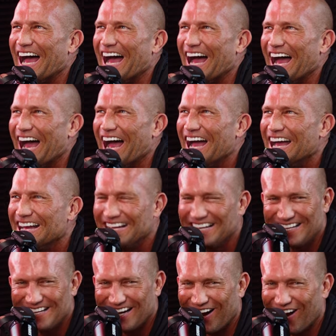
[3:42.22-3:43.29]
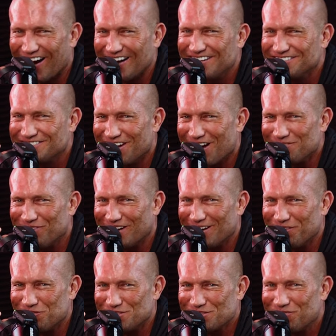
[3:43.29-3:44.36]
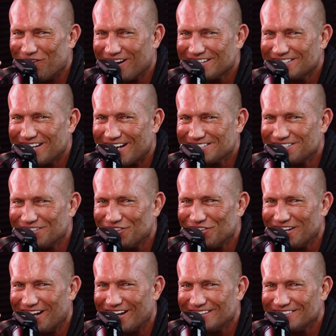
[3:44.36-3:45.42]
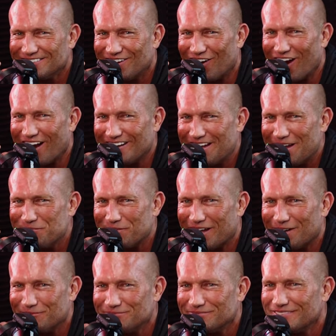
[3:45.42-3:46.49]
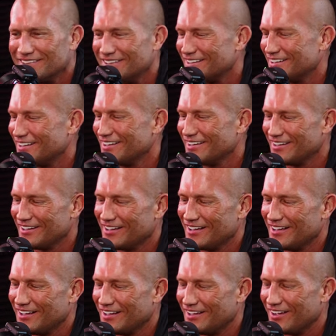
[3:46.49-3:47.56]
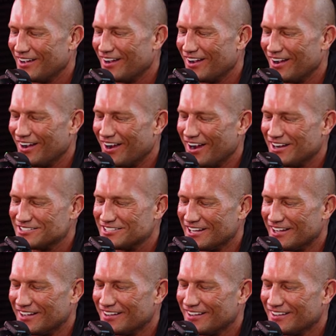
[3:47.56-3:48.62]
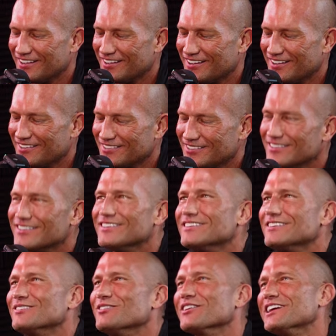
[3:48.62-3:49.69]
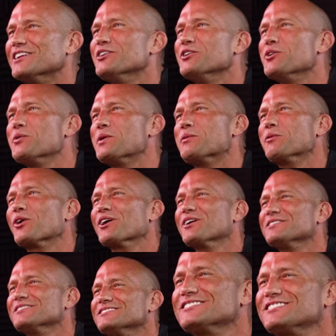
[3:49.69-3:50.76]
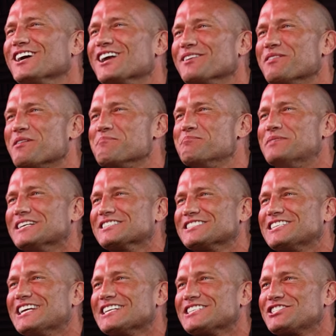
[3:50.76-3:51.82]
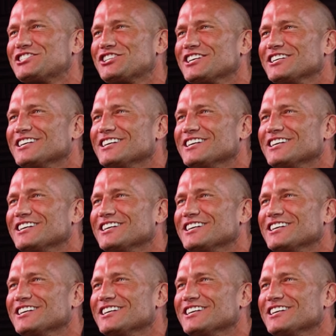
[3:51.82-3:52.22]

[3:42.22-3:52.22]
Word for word: follower. All right, good job, buddy. We're just testing you today. All right, keep it up. All right, happy to help. All right, see ya. Well, they who we were. Son of a biznitch.